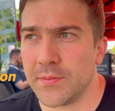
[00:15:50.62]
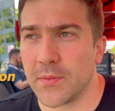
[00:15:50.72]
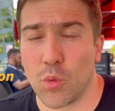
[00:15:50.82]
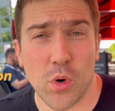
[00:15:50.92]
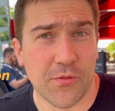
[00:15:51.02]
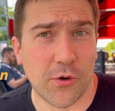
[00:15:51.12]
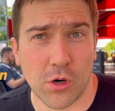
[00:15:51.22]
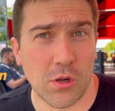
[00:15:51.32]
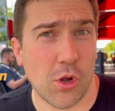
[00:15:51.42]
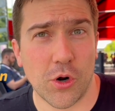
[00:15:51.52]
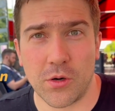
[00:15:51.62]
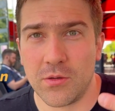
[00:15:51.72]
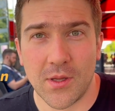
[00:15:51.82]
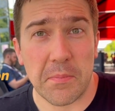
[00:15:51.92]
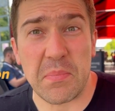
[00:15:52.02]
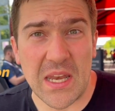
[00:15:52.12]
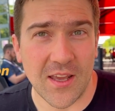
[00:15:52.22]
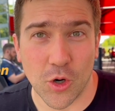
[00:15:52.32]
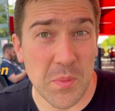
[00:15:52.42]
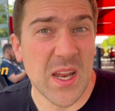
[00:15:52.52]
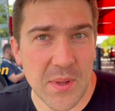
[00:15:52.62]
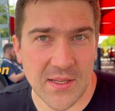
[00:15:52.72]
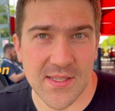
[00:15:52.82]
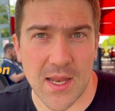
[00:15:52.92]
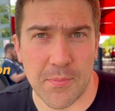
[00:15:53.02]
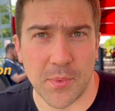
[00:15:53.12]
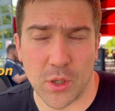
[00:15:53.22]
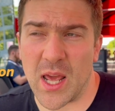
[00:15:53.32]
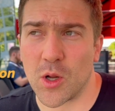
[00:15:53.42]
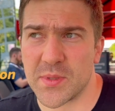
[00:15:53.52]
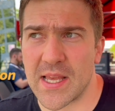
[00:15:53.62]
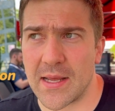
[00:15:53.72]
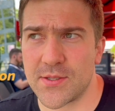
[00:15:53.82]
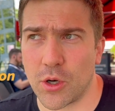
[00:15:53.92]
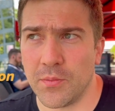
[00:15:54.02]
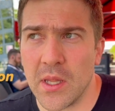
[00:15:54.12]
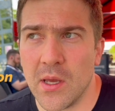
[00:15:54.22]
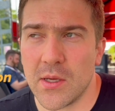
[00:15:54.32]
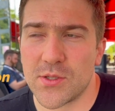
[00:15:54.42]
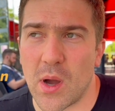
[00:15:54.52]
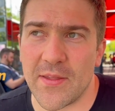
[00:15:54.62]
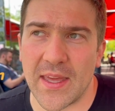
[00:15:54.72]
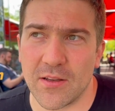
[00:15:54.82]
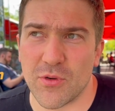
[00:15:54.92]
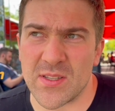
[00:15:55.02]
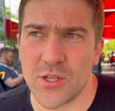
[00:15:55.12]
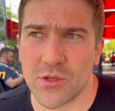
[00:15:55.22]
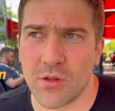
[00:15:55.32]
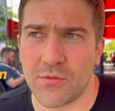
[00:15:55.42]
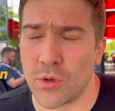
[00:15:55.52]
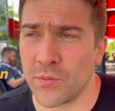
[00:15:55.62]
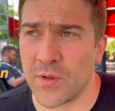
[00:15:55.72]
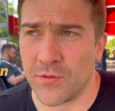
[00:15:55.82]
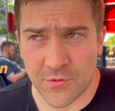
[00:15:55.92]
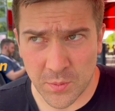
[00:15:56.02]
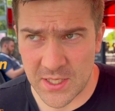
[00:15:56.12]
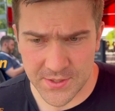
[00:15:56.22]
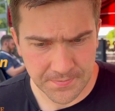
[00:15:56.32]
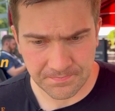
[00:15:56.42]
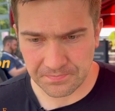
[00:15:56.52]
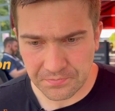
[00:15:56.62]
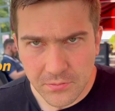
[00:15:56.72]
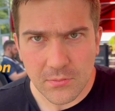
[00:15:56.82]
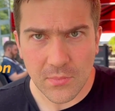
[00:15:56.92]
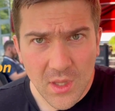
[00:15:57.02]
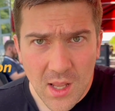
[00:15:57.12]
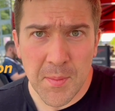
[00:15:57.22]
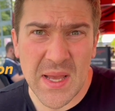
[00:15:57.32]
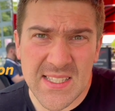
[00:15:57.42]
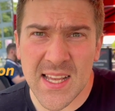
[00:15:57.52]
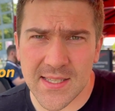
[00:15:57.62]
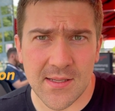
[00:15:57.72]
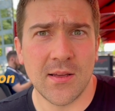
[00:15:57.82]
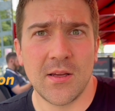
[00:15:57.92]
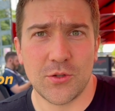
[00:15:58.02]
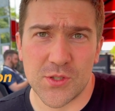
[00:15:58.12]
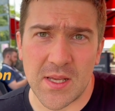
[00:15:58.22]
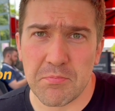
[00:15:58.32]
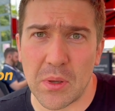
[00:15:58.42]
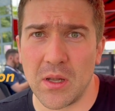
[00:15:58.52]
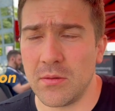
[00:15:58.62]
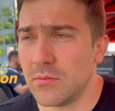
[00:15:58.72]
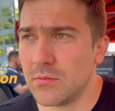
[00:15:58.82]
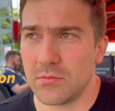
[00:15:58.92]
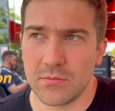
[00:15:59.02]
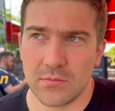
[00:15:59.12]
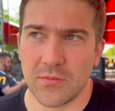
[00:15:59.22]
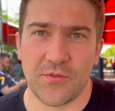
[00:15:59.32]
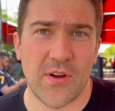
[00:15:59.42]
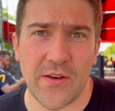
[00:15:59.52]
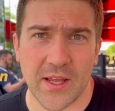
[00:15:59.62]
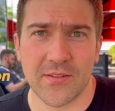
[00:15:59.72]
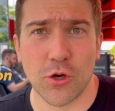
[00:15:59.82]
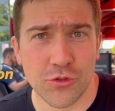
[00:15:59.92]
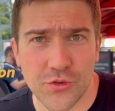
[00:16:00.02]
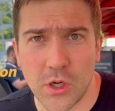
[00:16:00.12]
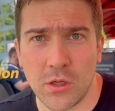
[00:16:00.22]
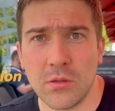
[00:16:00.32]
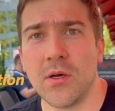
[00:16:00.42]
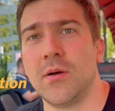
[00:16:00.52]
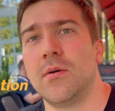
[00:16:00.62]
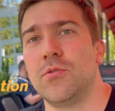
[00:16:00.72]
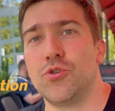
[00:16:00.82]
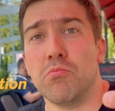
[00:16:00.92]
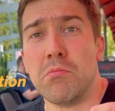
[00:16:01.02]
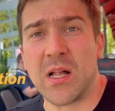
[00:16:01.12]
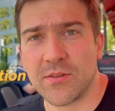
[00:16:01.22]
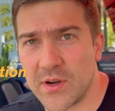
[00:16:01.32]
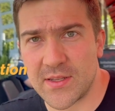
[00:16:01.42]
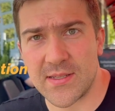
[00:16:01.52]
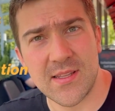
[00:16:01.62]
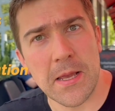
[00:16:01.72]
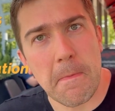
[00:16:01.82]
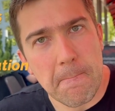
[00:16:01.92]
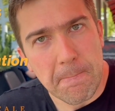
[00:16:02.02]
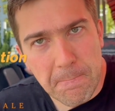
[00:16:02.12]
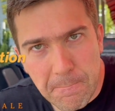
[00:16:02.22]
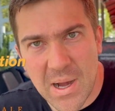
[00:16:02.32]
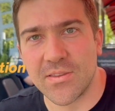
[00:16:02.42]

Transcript: waterfall, or bidding or meta bidding setup on the ad side. So I think transition from this basics to simple variant control to multivariate testing, but